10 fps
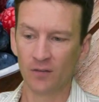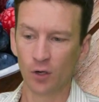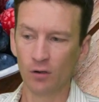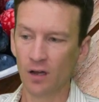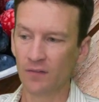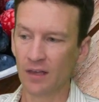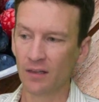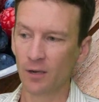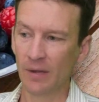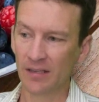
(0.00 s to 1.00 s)
I've turned off
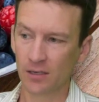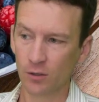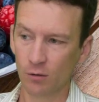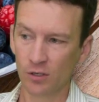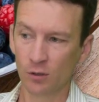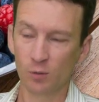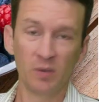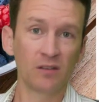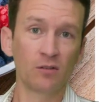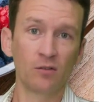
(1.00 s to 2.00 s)
that layer mask and notice those
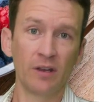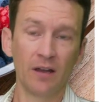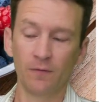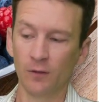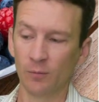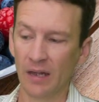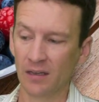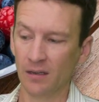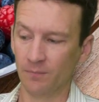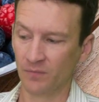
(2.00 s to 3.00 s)
pixels are now filled
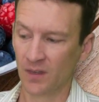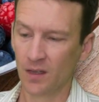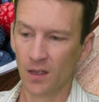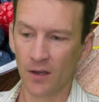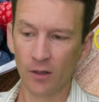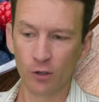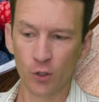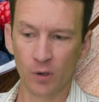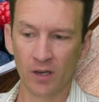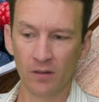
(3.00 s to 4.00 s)
back in. Another
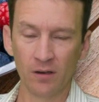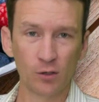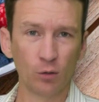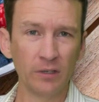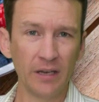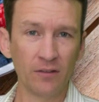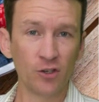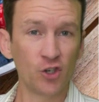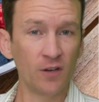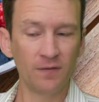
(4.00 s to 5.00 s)
shortcut there is holding down
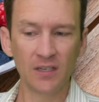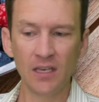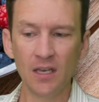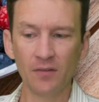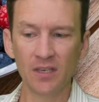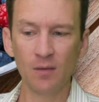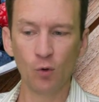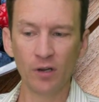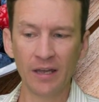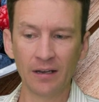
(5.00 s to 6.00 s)
the shift key on the
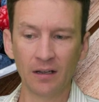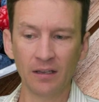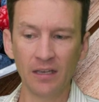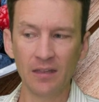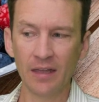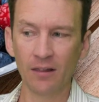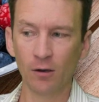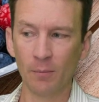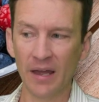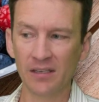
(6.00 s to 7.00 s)
keyboard and clicking that
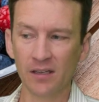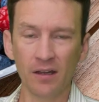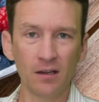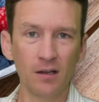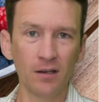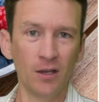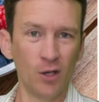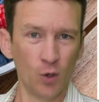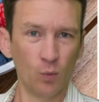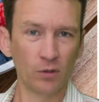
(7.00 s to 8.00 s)
little mask icon
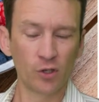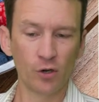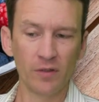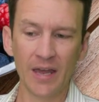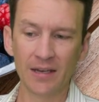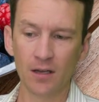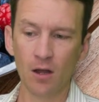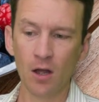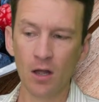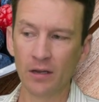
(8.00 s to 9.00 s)
we'll turn that
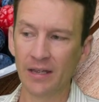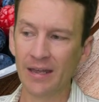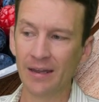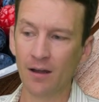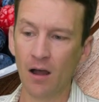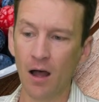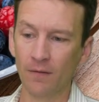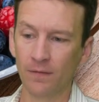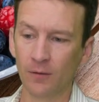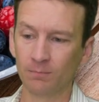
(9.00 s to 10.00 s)
on and
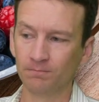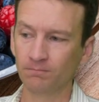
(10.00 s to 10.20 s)
off.